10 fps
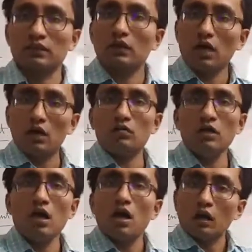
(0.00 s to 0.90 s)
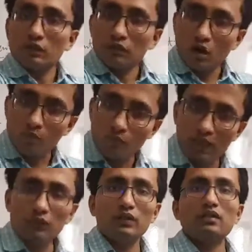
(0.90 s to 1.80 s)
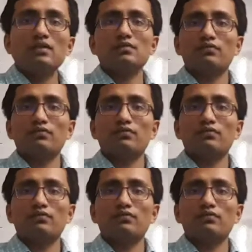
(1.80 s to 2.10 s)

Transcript: Now, combined with the